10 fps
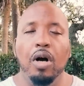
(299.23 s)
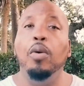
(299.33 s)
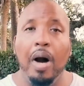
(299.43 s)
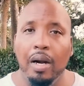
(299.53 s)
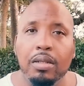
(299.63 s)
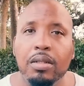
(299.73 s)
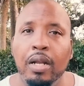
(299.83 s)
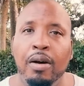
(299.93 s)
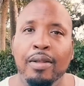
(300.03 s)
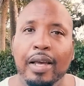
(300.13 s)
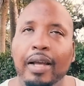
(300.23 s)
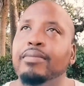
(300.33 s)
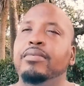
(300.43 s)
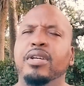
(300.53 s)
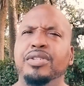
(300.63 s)
Omar and all that.
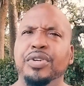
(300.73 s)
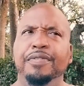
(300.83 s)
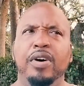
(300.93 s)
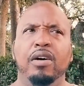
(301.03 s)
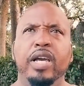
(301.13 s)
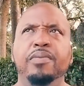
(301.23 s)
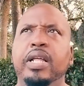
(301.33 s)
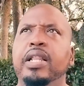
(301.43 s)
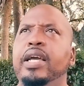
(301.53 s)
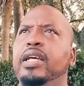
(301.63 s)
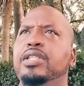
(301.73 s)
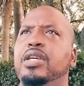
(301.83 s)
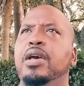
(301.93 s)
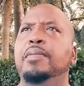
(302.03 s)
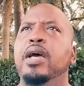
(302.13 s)
It's your fault. He really laid
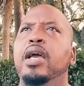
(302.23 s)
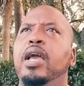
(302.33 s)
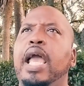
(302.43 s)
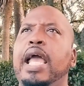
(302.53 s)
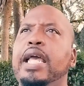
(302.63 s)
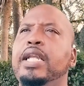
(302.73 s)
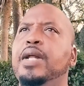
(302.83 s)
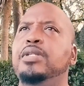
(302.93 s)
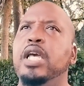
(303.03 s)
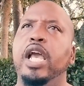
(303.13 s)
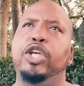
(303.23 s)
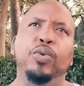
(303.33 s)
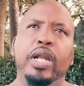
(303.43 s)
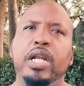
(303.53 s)
into him and ended up saying you